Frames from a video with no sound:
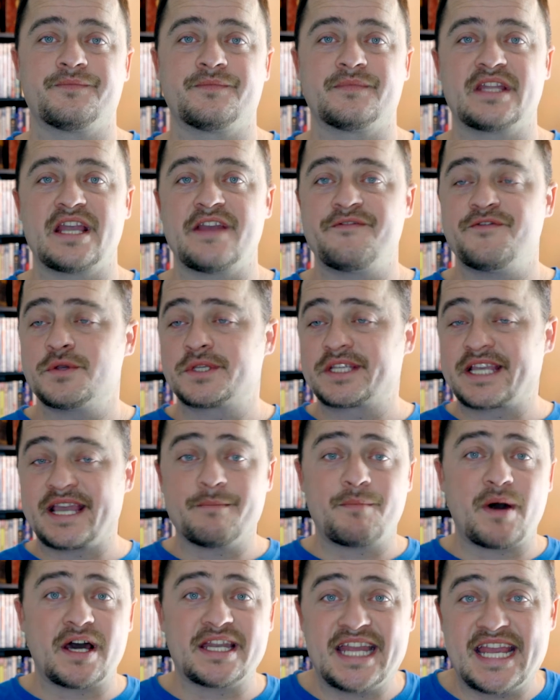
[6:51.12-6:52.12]
If you
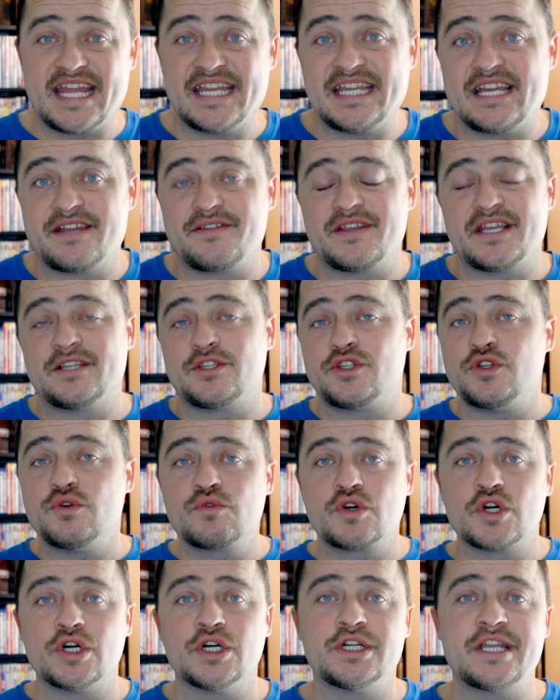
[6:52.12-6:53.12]
skimp on any of these, you
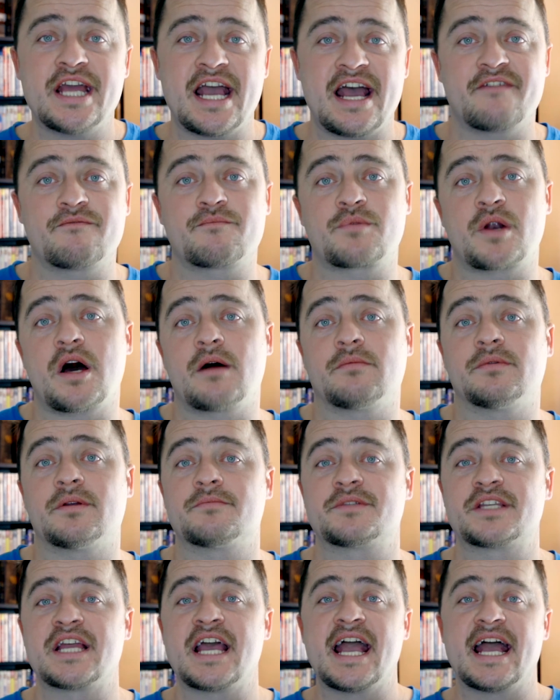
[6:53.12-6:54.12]
could have
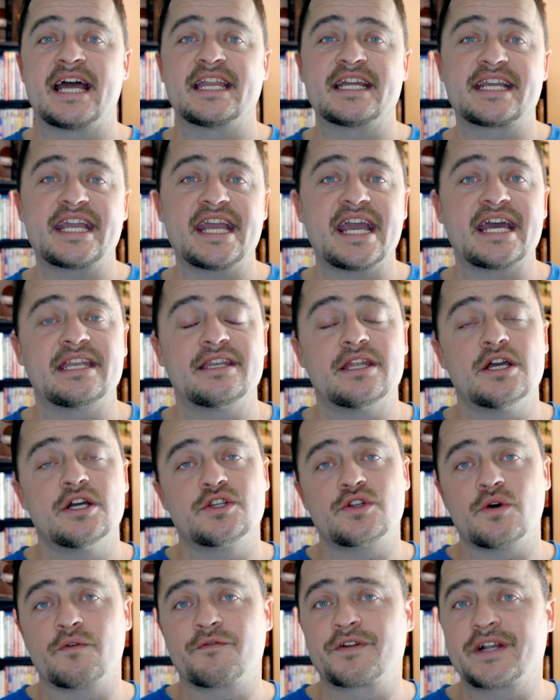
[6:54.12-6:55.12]
problems. And again,
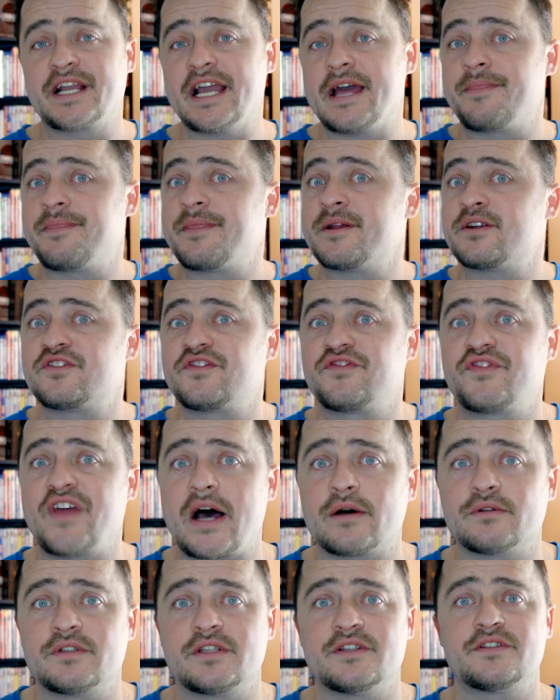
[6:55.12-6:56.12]
don't forget, there's
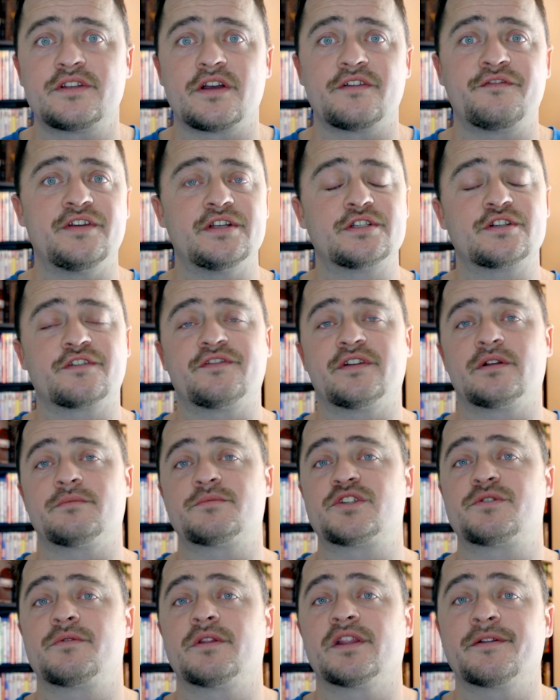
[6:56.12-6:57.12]
thousands of feature
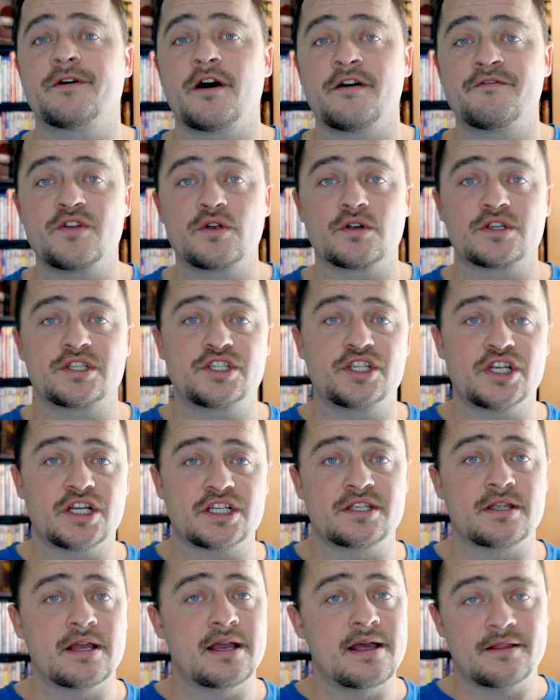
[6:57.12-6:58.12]
films of yours
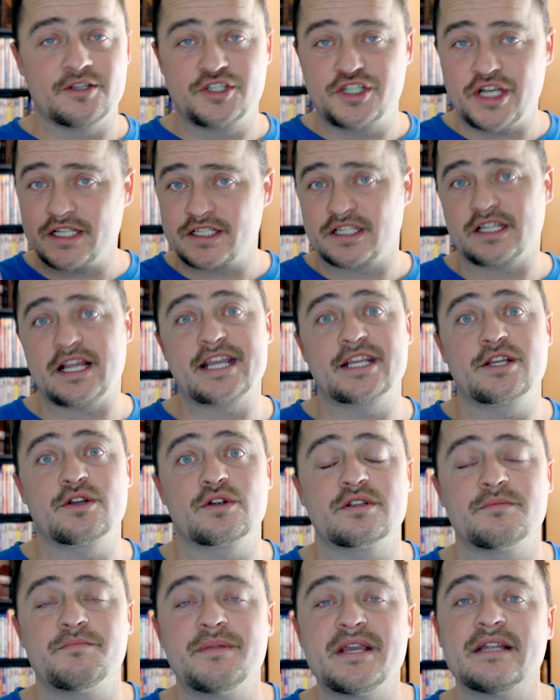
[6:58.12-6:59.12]
just like
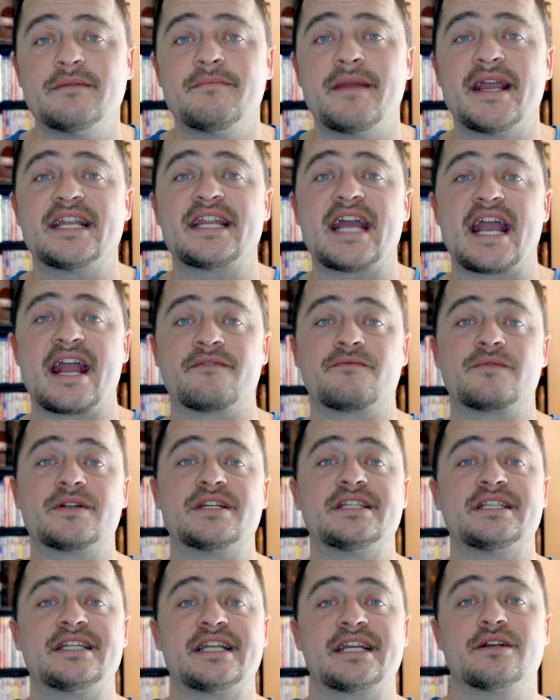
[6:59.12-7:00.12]
yours being made every
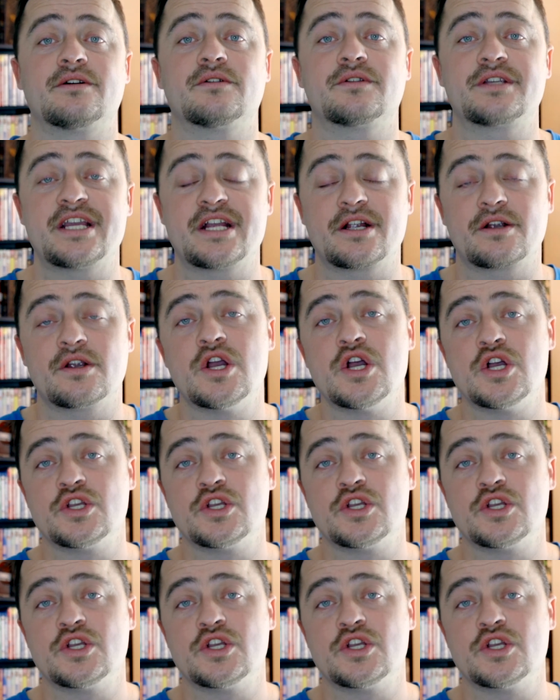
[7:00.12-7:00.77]
single year.